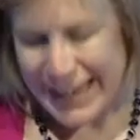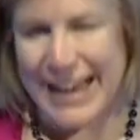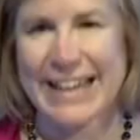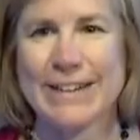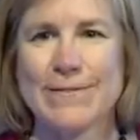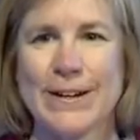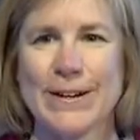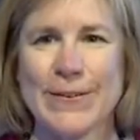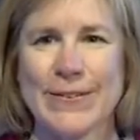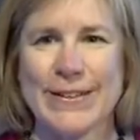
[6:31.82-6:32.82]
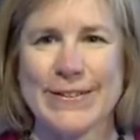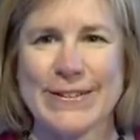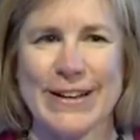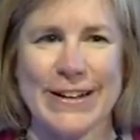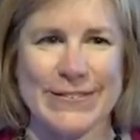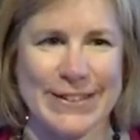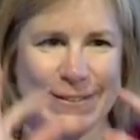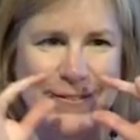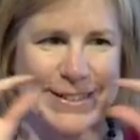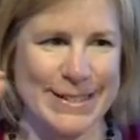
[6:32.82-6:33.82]
And invariably, the child will
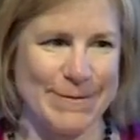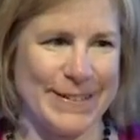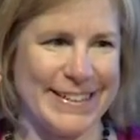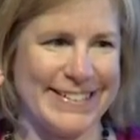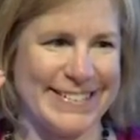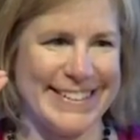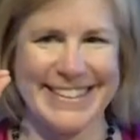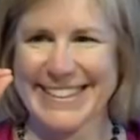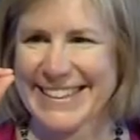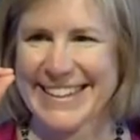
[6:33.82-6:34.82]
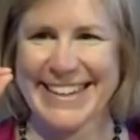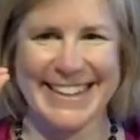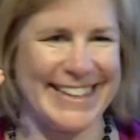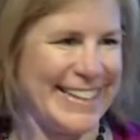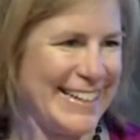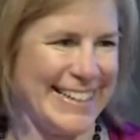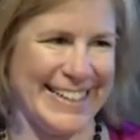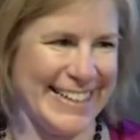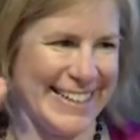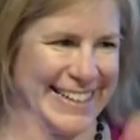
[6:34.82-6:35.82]
give me this big grin, like,
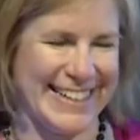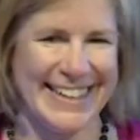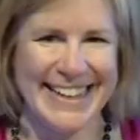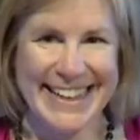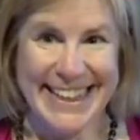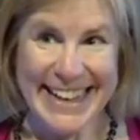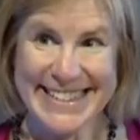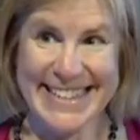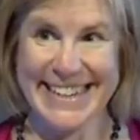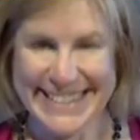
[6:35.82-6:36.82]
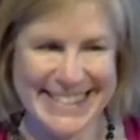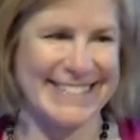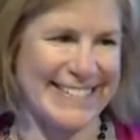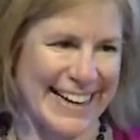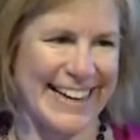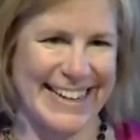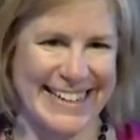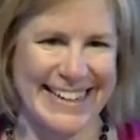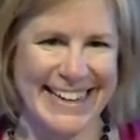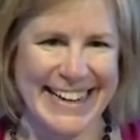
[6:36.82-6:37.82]
that sounds
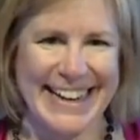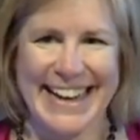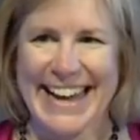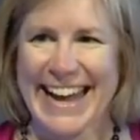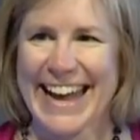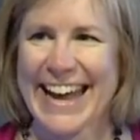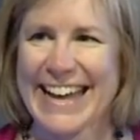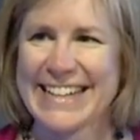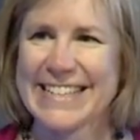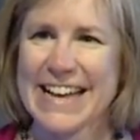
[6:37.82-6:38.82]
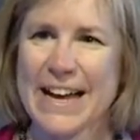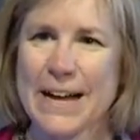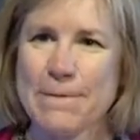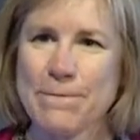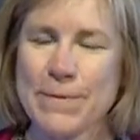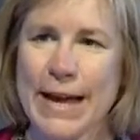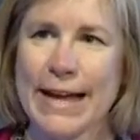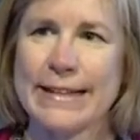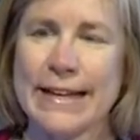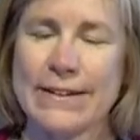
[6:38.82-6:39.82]
great. And
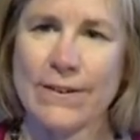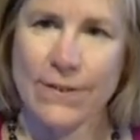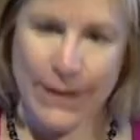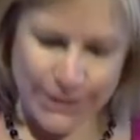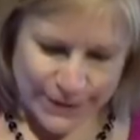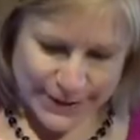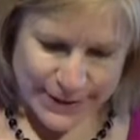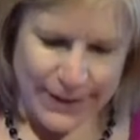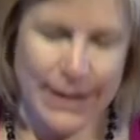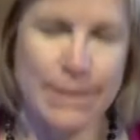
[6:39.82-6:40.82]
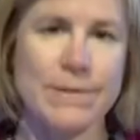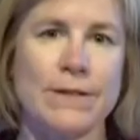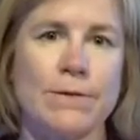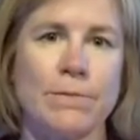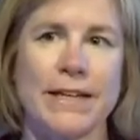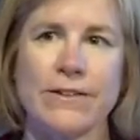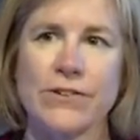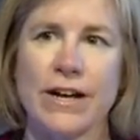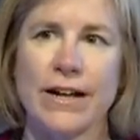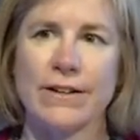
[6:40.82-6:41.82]
then oftentimes it will be a
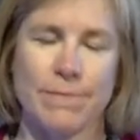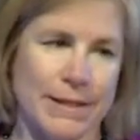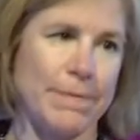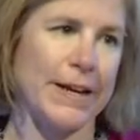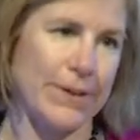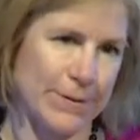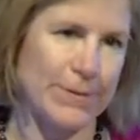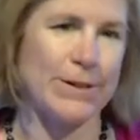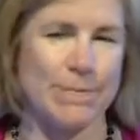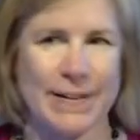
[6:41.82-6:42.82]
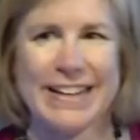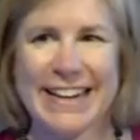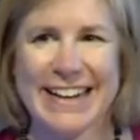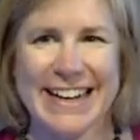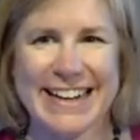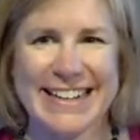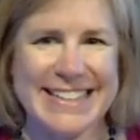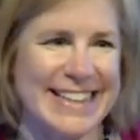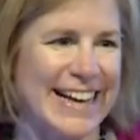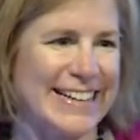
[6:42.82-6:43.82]
child, but the parent won't, but I'll get
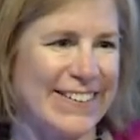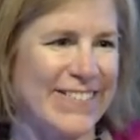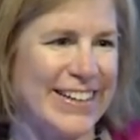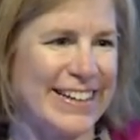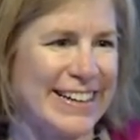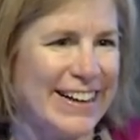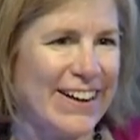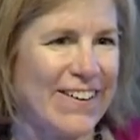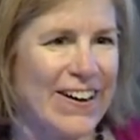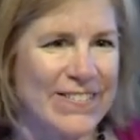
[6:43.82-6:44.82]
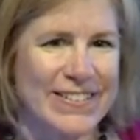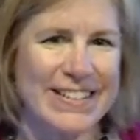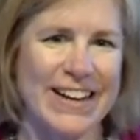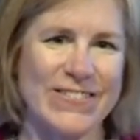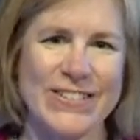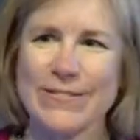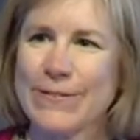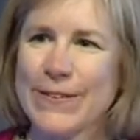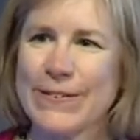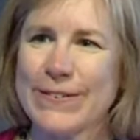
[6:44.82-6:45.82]
to that in a minute. Oftentimes it will
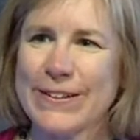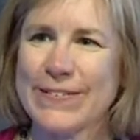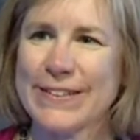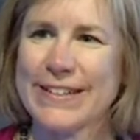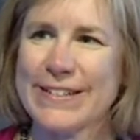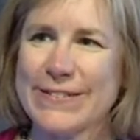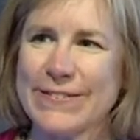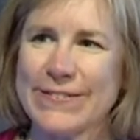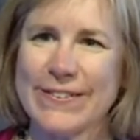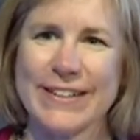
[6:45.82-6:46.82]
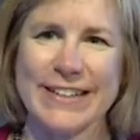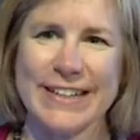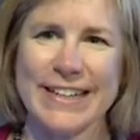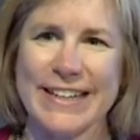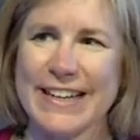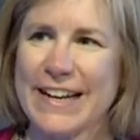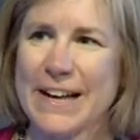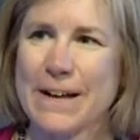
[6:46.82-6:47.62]
be one of these really